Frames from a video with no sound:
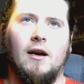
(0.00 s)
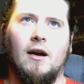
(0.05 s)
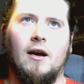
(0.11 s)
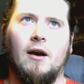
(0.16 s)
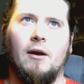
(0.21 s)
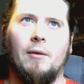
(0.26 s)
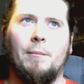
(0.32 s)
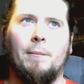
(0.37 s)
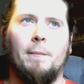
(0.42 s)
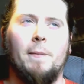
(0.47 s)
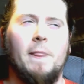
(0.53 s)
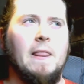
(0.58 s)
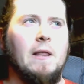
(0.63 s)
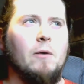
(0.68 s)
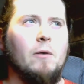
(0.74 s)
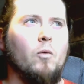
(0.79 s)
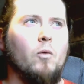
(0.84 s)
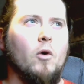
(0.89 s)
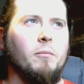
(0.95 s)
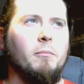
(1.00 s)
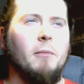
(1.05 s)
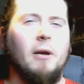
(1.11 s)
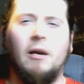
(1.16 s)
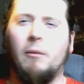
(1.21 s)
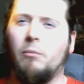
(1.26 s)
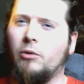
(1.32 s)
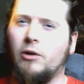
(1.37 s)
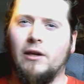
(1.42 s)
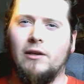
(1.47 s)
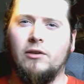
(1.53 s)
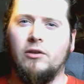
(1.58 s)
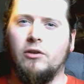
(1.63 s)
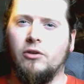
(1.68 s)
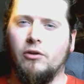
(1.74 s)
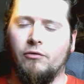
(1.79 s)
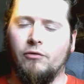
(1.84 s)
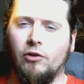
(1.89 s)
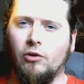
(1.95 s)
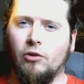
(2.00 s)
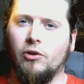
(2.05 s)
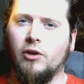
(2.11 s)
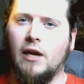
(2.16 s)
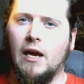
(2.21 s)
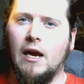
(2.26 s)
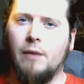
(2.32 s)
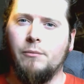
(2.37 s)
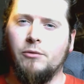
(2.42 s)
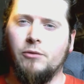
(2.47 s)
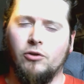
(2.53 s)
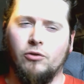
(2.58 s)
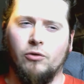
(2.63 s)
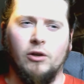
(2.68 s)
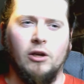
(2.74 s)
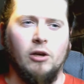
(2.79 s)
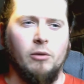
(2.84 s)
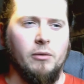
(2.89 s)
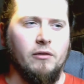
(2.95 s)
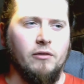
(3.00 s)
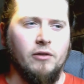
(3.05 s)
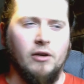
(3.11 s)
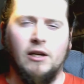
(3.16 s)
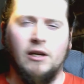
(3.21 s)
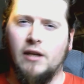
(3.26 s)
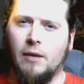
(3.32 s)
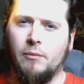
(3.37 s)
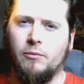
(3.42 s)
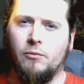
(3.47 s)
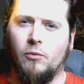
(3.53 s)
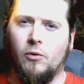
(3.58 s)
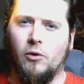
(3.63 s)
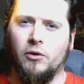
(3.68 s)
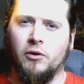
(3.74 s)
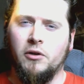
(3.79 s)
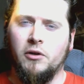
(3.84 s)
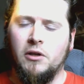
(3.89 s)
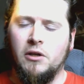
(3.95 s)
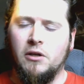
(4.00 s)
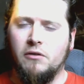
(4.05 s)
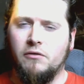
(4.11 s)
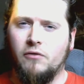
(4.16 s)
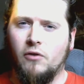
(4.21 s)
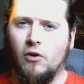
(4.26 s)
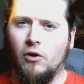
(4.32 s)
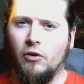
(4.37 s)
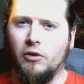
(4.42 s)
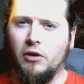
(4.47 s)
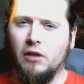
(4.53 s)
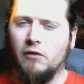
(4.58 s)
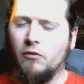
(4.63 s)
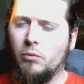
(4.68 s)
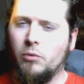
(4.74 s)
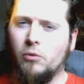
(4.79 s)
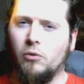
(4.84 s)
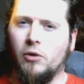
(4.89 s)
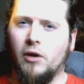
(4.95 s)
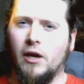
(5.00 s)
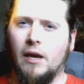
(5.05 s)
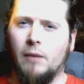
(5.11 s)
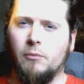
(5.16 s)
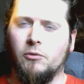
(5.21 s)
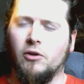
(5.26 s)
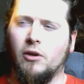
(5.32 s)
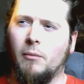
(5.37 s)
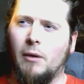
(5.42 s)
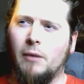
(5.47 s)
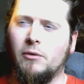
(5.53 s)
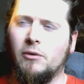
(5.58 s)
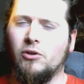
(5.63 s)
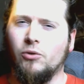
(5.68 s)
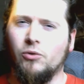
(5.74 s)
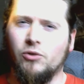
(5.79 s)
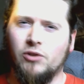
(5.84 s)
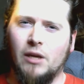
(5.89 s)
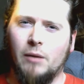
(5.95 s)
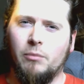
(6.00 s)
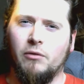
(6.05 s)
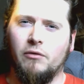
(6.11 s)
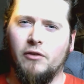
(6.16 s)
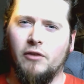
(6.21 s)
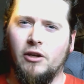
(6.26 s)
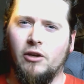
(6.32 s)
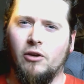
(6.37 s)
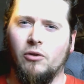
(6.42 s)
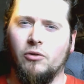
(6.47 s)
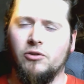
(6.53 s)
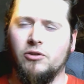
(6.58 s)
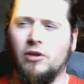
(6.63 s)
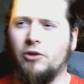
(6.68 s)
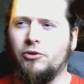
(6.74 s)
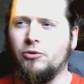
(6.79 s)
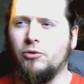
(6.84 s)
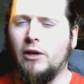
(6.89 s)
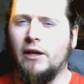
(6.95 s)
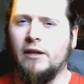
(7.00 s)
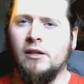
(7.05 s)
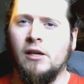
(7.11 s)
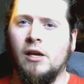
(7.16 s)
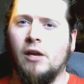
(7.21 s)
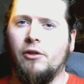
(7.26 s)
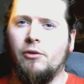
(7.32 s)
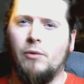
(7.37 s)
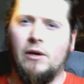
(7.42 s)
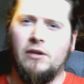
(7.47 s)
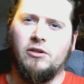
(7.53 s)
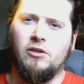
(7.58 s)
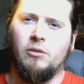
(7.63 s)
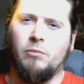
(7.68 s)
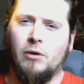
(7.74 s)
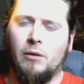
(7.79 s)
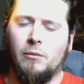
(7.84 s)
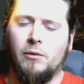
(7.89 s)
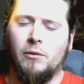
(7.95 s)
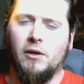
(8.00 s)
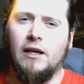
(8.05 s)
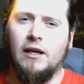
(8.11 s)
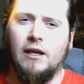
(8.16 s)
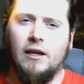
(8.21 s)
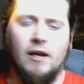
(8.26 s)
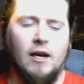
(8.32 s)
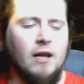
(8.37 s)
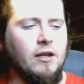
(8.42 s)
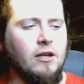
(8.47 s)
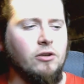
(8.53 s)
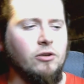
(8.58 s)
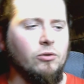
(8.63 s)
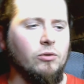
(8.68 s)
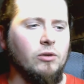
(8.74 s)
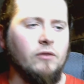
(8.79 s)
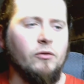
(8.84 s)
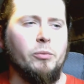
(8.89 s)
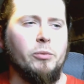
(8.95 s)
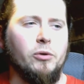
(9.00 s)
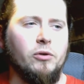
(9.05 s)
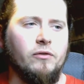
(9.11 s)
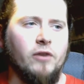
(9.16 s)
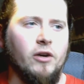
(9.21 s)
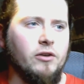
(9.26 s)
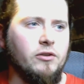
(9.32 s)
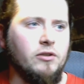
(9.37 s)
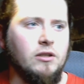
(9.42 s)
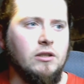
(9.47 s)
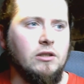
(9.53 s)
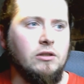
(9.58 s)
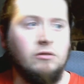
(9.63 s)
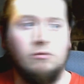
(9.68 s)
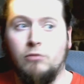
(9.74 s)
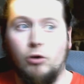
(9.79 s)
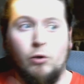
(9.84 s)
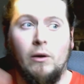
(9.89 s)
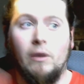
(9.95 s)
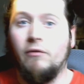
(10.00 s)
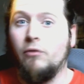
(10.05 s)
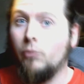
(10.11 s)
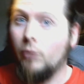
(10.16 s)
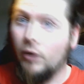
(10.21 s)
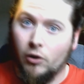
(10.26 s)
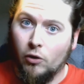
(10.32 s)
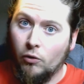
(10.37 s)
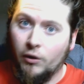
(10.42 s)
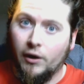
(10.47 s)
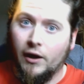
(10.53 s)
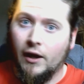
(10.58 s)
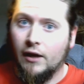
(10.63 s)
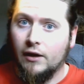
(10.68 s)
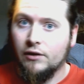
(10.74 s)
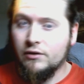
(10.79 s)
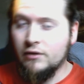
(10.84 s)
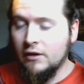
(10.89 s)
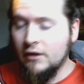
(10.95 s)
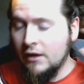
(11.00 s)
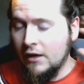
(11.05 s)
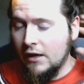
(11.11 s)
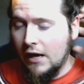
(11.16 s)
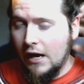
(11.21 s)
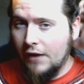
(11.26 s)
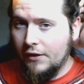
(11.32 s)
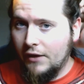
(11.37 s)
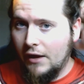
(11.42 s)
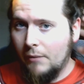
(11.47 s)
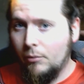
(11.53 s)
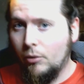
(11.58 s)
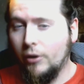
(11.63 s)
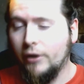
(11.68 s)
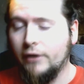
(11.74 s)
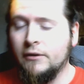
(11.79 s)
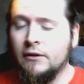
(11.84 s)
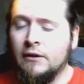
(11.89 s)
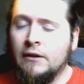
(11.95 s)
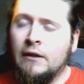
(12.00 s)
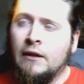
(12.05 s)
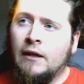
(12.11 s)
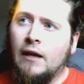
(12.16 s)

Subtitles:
1 minute predictions of the other games and do a little bit of an in-depth one for the Liverpool game. So that might be two separate videos. So I'll do, like, the rest of the Premier League and then do Liverpool versus whoever we're going against at that point.